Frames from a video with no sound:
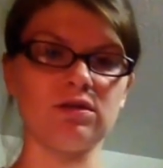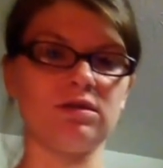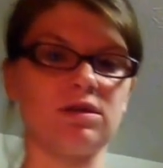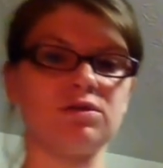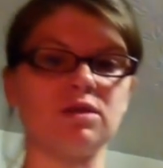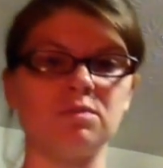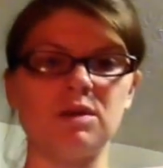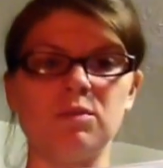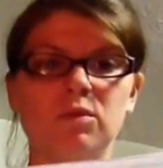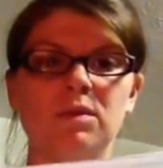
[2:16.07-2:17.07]
Now some
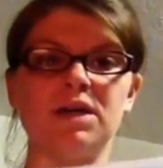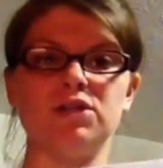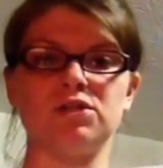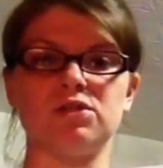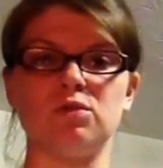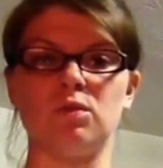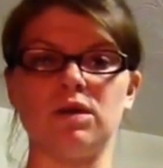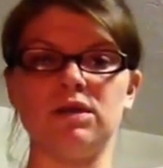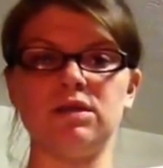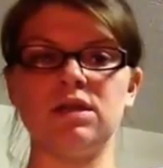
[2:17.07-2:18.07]
people might just do
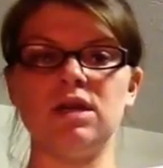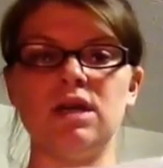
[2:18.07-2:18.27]
one.